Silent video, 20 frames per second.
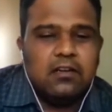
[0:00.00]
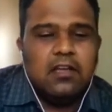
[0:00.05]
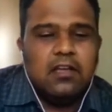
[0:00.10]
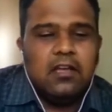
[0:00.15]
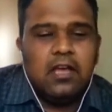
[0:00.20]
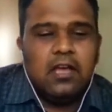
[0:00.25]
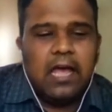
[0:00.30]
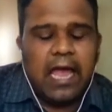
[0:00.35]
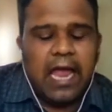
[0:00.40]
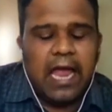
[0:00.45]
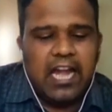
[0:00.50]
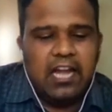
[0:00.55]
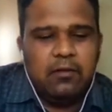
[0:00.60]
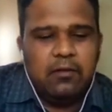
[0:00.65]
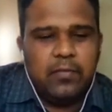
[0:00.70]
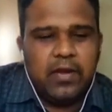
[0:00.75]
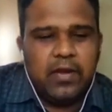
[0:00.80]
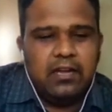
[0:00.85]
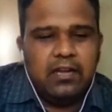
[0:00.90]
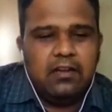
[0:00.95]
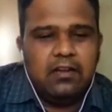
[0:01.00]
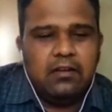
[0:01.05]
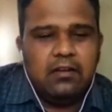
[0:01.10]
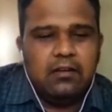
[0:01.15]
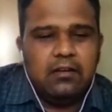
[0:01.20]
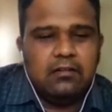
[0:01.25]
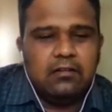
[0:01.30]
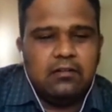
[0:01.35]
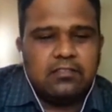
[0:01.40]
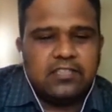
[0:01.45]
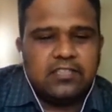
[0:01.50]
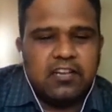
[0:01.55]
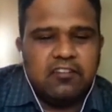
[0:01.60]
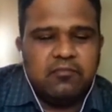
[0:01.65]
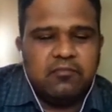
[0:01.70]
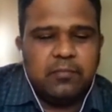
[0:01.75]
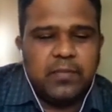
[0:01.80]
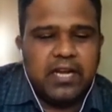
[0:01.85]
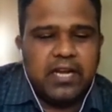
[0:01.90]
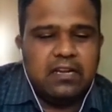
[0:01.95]
handmade,
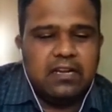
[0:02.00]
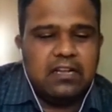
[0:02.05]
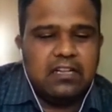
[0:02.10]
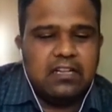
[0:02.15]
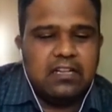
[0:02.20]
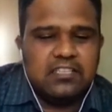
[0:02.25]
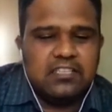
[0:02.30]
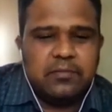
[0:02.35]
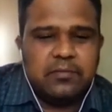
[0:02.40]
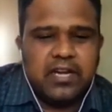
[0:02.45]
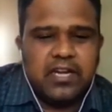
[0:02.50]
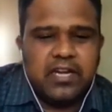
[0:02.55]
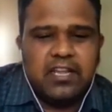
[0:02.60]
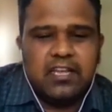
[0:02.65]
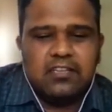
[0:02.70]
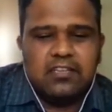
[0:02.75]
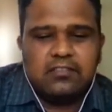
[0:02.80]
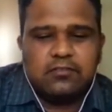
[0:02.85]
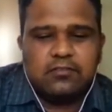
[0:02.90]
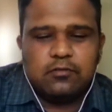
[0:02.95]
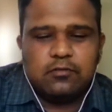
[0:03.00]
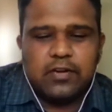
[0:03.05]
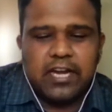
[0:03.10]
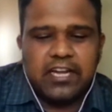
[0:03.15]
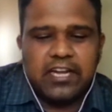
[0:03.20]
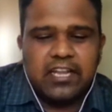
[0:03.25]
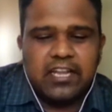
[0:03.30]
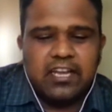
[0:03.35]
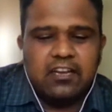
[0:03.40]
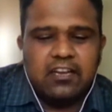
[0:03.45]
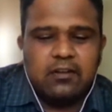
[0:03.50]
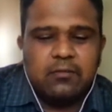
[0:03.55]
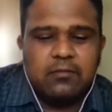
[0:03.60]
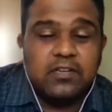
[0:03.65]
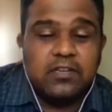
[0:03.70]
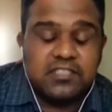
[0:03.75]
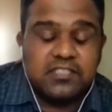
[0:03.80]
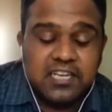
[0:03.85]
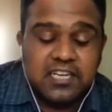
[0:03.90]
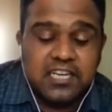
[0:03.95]
self-made culture medias to getting
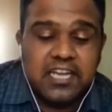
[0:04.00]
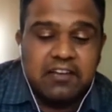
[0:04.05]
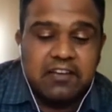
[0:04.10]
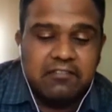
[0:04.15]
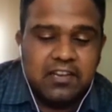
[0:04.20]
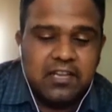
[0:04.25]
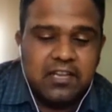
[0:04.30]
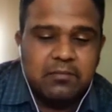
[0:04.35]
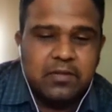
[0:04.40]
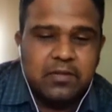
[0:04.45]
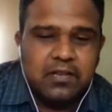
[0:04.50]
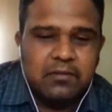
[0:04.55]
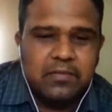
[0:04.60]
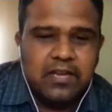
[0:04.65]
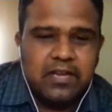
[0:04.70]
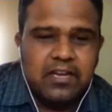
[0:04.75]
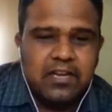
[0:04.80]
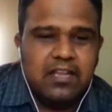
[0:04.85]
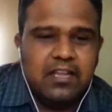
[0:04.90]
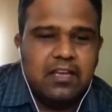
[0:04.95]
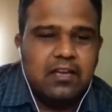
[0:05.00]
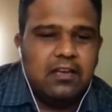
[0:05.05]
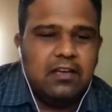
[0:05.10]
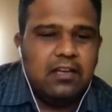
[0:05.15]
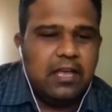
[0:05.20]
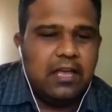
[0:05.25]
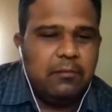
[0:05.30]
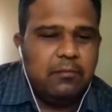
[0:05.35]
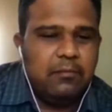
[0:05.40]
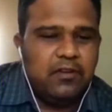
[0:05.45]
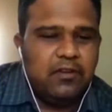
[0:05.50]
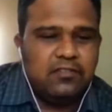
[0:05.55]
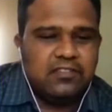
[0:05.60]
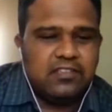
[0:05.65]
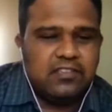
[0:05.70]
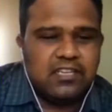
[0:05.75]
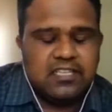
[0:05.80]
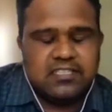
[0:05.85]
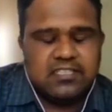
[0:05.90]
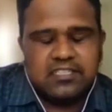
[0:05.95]
commercially available media, embryo
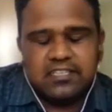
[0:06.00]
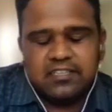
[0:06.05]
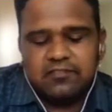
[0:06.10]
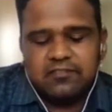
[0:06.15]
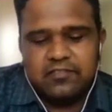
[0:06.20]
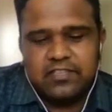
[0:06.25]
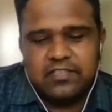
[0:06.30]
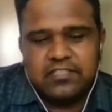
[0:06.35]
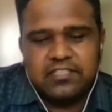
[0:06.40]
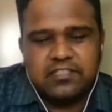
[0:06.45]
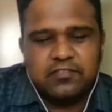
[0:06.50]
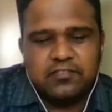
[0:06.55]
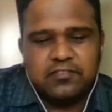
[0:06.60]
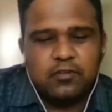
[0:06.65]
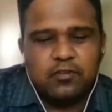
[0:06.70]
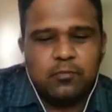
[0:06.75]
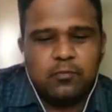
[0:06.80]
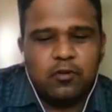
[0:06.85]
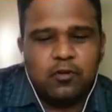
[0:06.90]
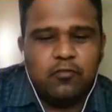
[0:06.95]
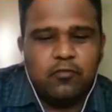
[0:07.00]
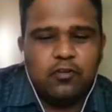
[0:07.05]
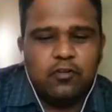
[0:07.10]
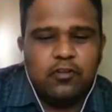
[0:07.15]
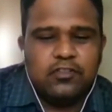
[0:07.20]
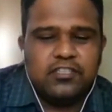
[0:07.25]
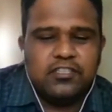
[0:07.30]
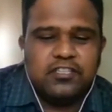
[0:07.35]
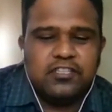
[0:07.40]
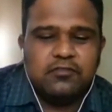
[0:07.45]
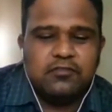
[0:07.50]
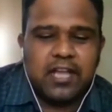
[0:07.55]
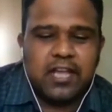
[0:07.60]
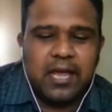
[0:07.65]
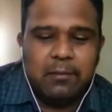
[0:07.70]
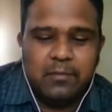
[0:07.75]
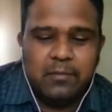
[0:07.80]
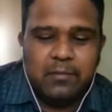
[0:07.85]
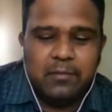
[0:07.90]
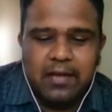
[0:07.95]
selection, which is from morphology to
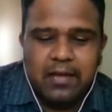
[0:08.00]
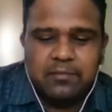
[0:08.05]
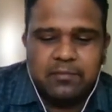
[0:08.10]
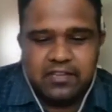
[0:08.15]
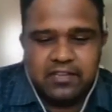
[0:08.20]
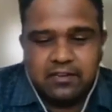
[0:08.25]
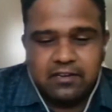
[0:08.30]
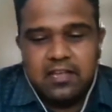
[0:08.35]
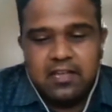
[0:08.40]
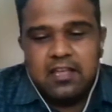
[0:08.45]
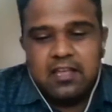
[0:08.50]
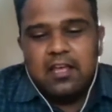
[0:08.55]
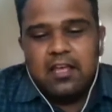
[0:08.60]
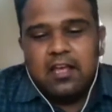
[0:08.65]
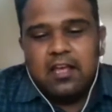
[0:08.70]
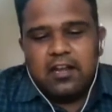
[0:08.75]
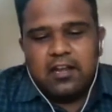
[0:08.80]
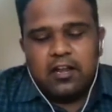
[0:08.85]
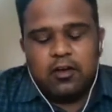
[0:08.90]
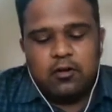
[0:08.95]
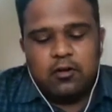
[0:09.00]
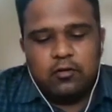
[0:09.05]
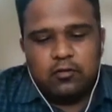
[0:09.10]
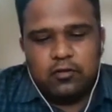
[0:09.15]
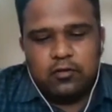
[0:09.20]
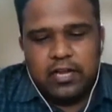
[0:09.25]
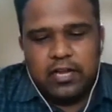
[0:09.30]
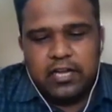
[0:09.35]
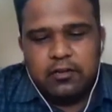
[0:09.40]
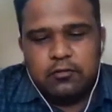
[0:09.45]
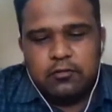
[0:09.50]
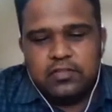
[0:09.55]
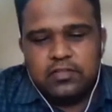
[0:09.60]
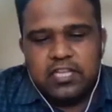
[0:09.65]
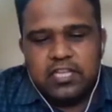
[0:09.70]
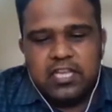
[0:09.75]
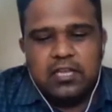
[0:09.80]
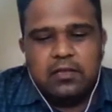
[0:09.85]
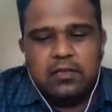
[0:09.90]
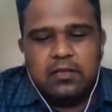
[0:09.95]
time-lapse, and now into the